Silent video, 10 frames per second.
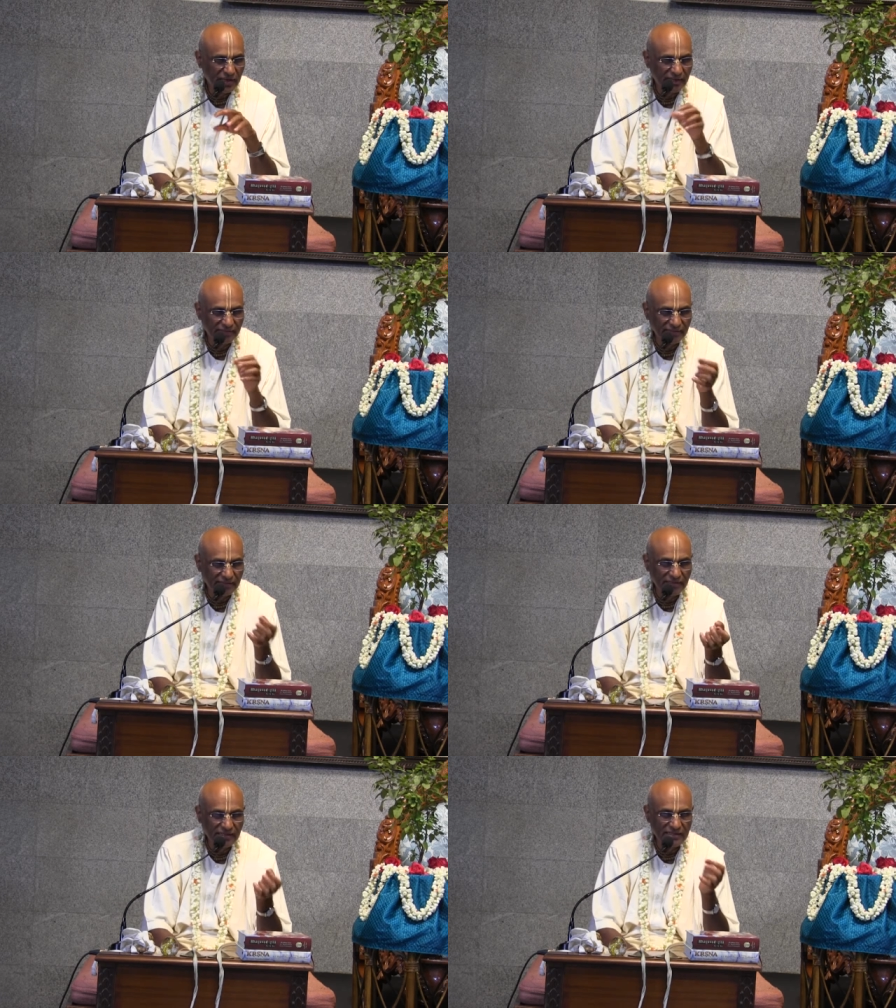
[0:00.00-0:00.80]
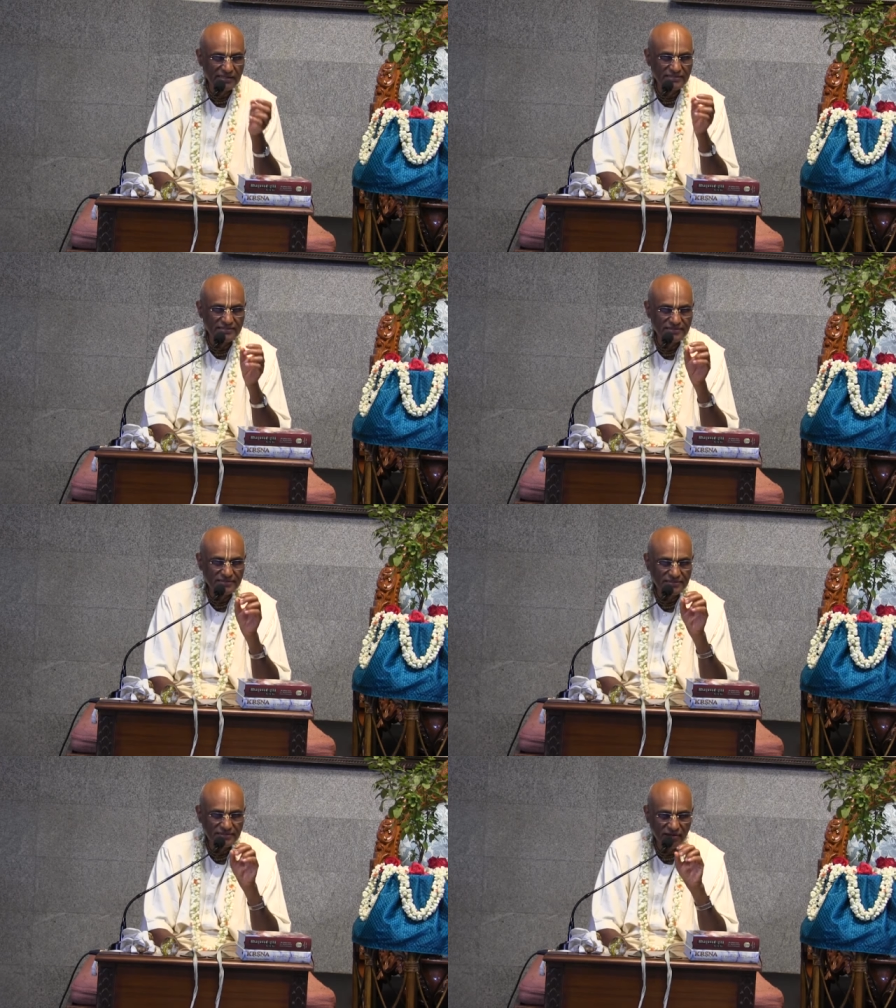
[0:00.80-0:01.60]
and think he is
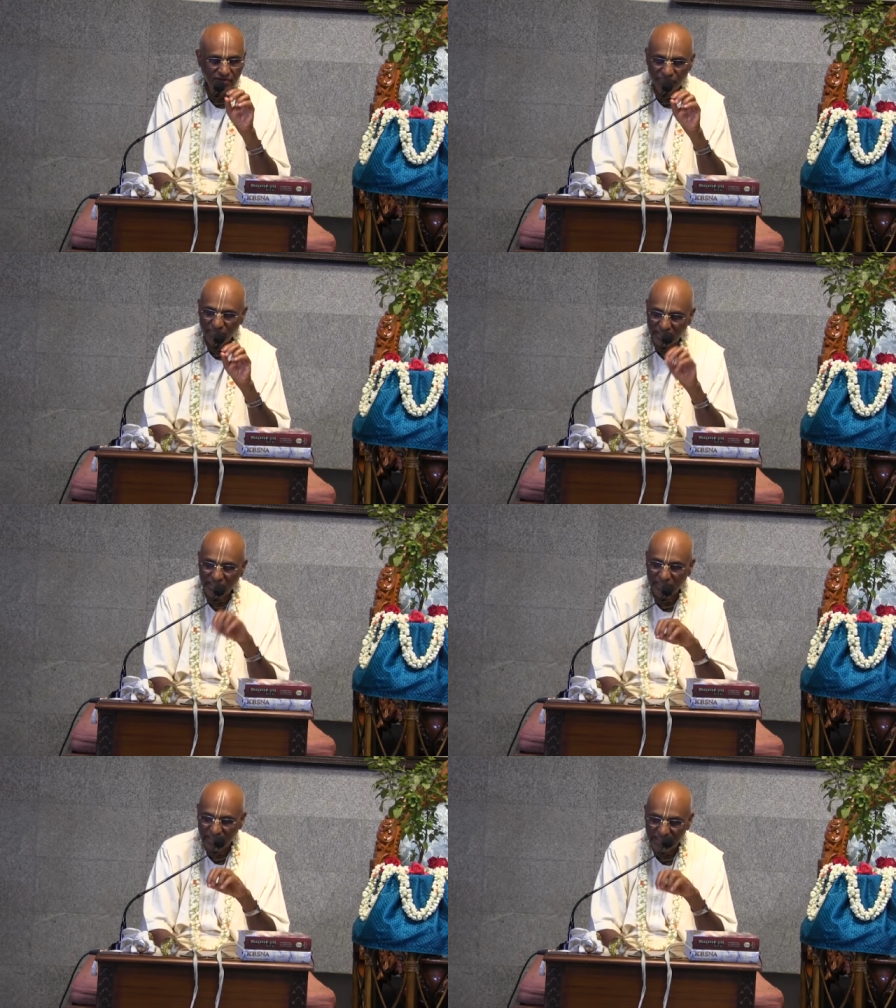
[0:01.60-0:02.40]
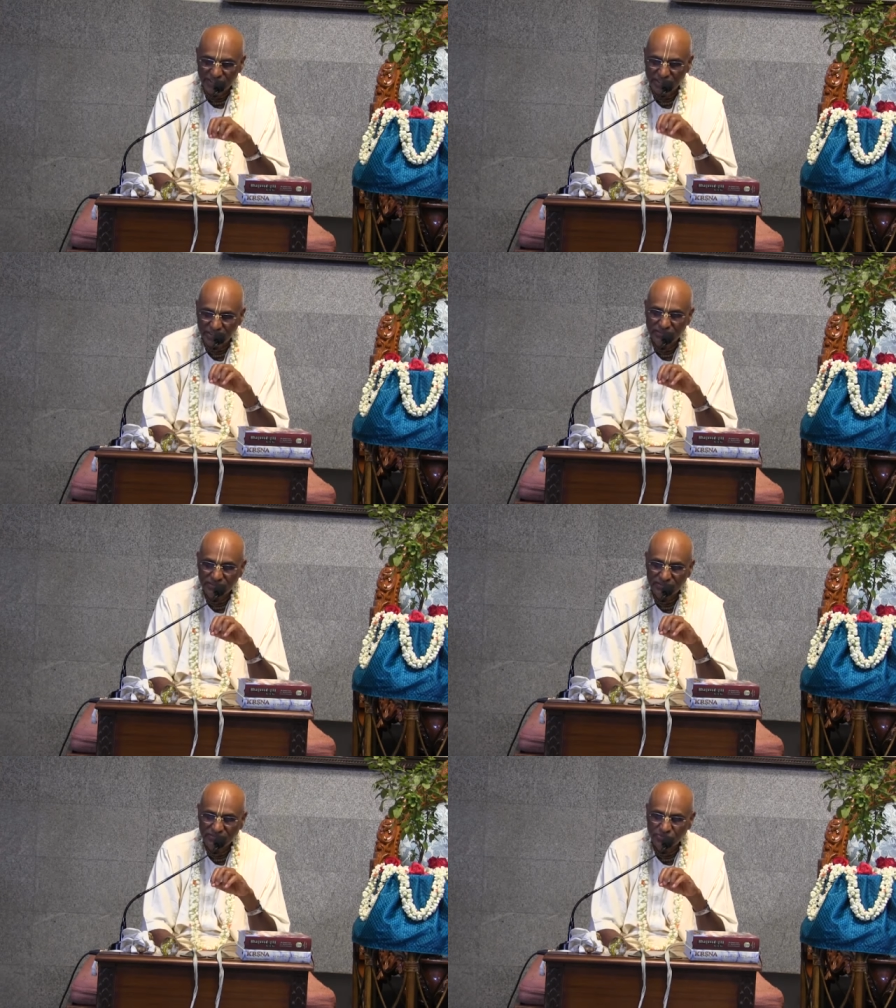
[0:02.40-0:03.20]
of material nature
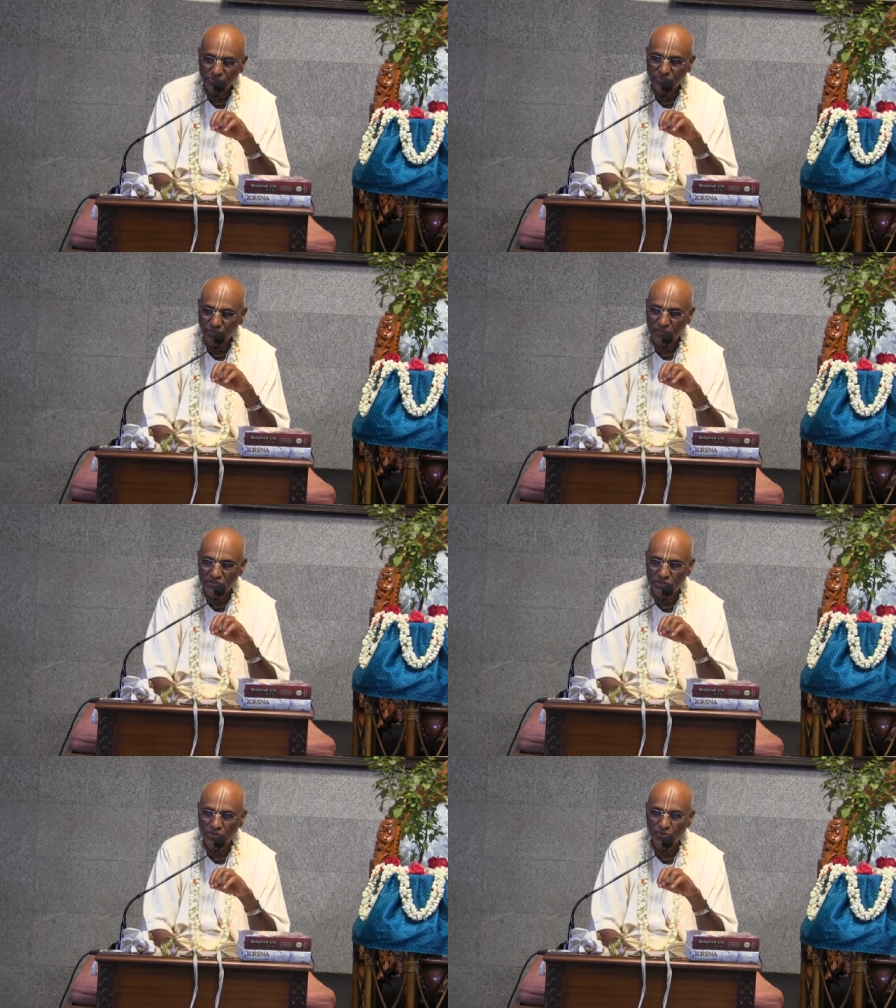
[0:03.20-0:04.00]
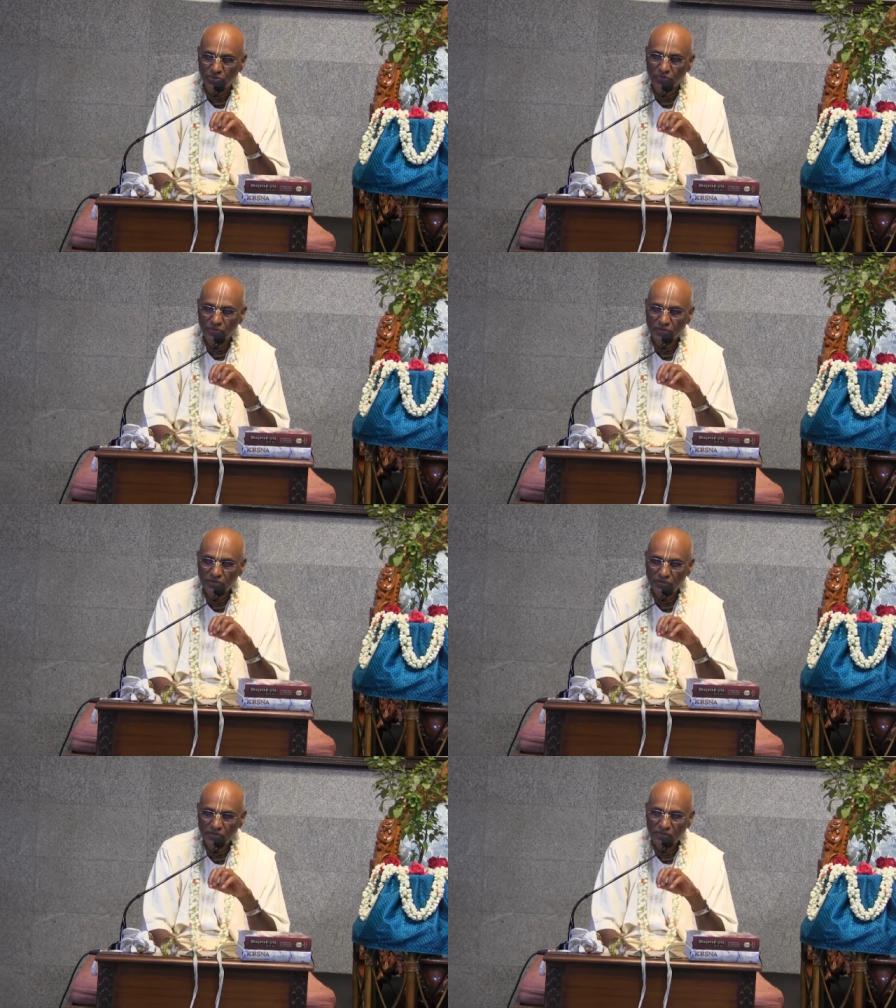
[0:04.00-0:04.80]
through false ego.
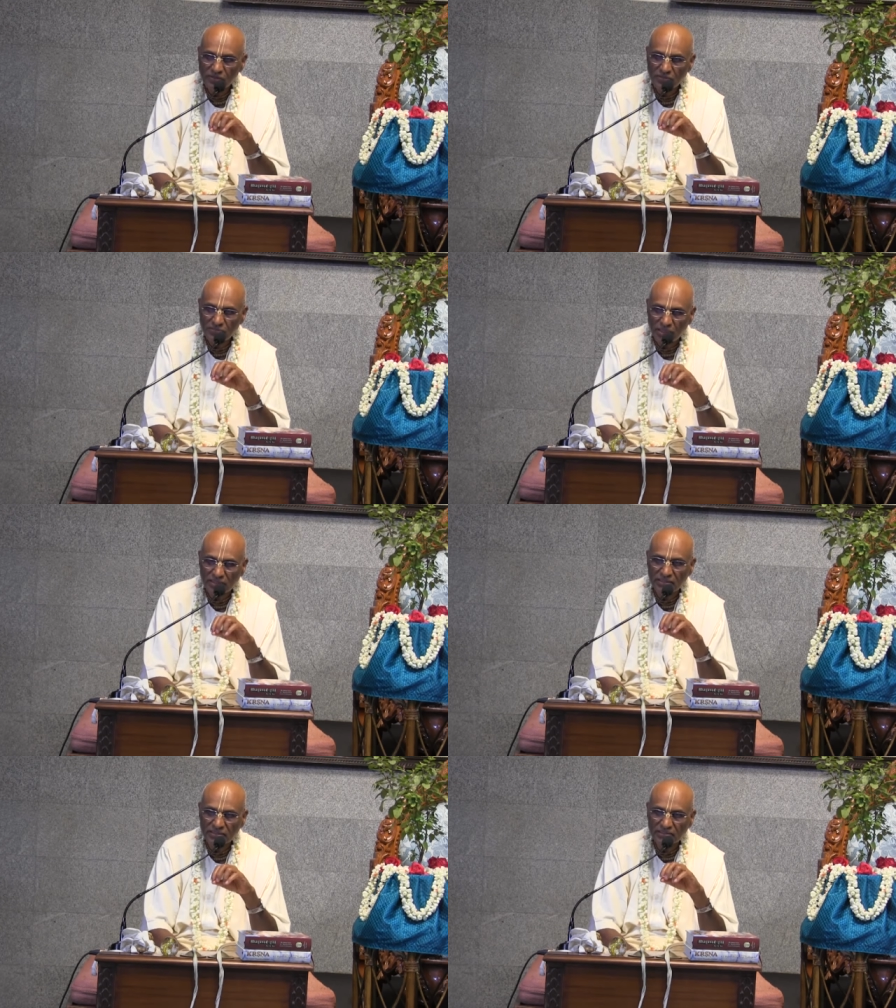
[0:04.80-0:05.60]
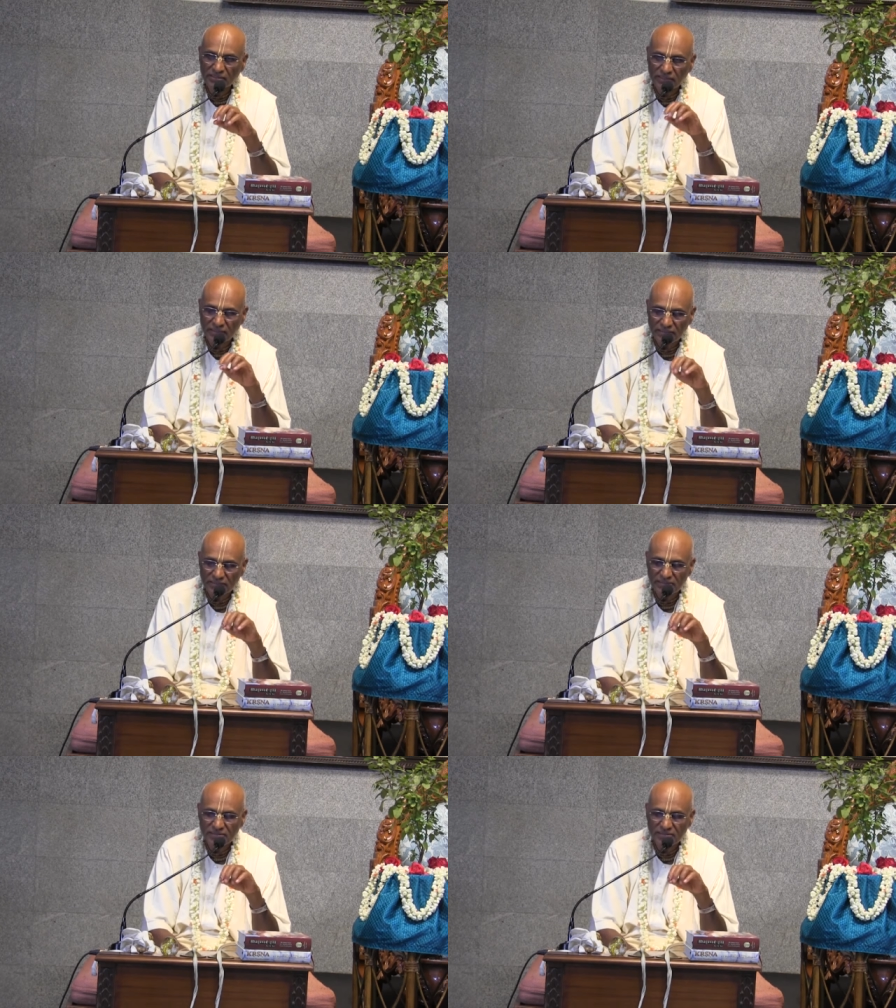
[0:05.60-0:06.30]
But his